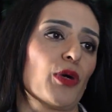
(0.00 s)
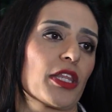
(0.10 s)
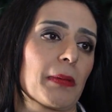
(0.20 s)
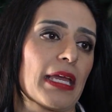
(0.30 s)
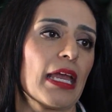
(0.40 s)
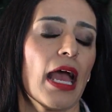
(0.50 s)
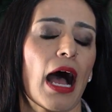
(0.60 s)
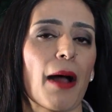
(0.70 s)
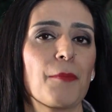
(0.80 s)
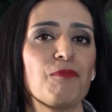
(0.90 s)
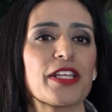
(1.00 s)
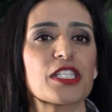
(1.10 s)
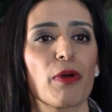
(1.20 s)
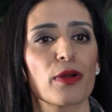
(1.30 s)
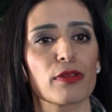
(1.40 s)
with me.
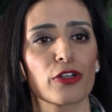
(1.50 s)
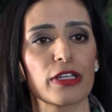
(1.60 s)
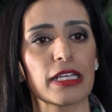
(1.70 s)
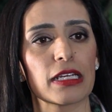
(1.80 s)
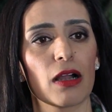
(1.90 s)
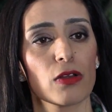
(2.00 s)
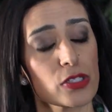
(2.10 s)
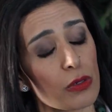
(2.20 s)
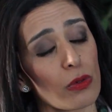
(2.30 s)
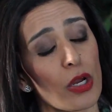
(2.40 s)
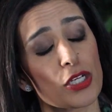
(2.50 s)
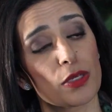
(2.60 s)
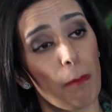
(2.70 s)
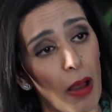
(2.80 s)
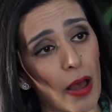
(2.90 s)
It's about learning also
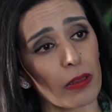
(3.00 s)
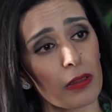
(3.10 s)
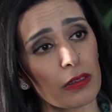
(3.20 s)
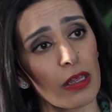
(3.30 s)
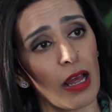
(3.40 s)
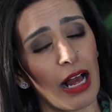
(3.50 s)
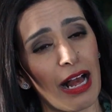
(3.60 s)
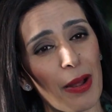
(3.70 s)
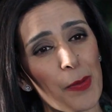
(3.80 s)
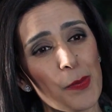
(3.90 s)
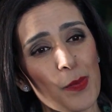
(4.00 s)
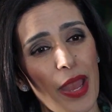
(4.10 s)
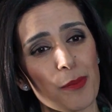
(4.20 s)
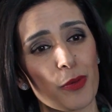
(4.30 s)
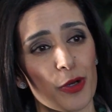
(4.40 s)
to bottle
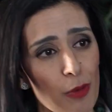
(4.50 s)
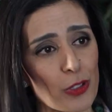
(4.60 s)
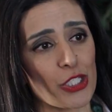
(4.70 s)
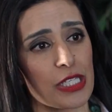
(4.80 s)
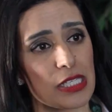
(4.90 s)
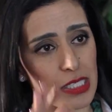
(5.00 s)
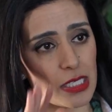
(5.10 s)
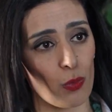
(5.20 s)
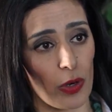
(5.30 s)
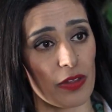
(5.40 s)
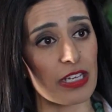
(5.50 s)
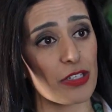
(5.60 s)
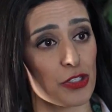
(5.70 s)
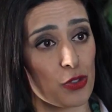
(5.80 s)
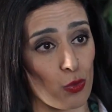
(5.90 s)
and put emotions where they
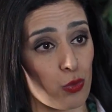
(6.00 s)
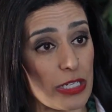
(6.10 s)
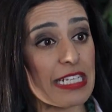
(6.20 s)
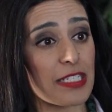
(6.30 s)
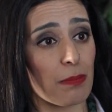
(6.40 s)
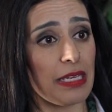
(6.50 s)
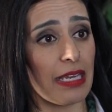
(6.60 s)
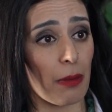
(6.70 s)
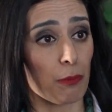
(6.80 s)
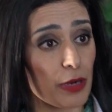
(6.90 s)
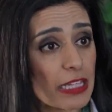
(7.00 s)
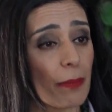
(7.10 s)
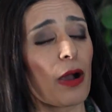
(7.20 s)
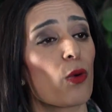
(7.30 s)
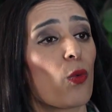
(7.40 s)
need to be and bring
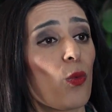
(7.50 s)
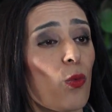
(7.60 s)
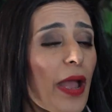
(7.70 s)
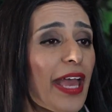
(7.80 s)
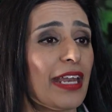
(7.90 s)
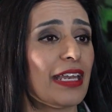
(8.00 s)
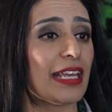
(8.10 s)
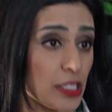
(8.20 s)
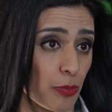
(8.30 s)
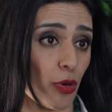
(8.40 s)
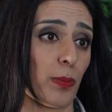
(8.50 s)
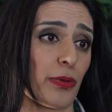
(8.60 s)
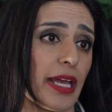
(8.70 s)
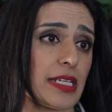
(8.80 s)
them out when it's appropriate.